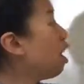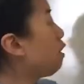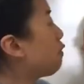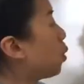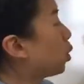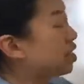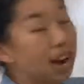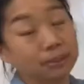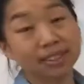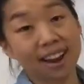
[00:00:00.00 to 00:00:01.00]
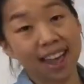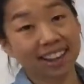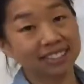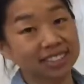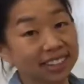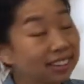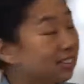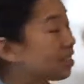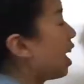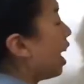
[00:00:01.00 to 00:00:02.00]
four times negative six,
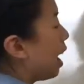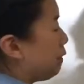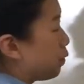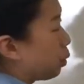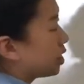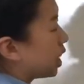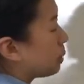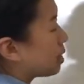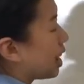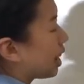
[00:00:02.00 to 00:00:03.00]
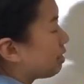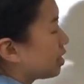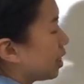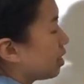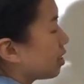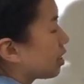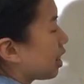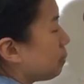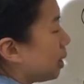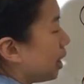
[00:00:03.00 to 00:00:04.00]
and four times negative six is gonna
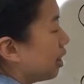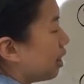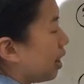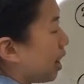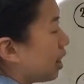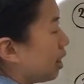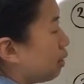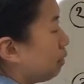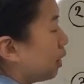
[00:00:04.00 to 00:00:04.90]
be negative